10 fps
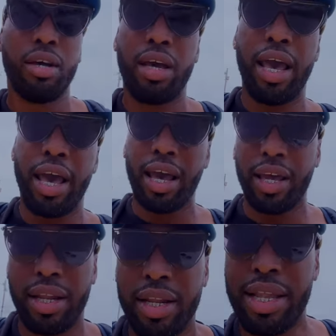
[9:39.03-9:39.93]

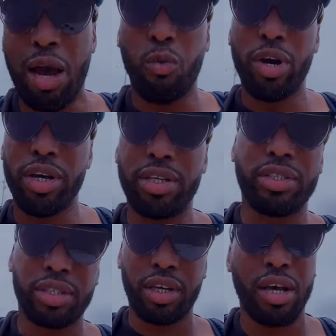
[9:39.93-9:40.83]
And that
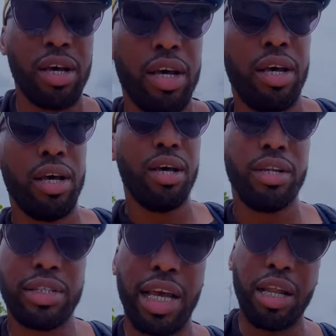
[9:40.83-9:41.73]
was
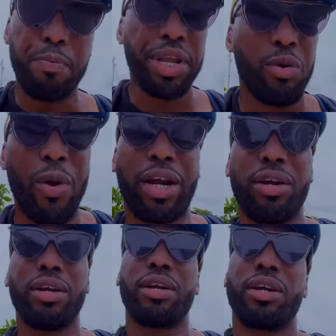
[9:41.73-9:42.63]
this independent record
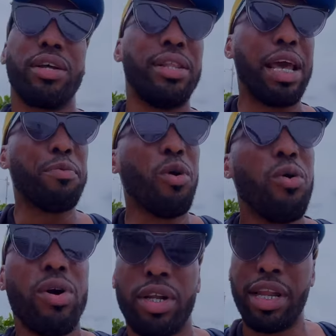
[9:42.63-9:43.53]
label
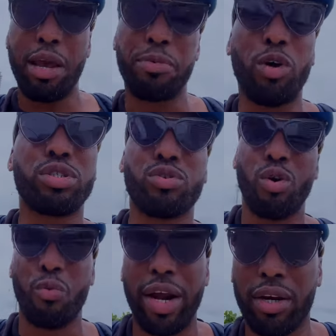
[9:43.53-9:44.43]
named Dough
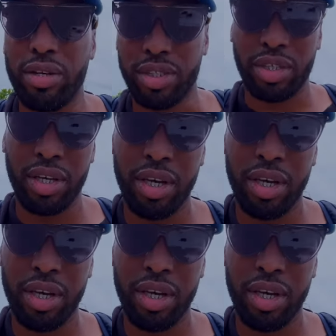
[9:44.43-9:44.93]
Storm Records.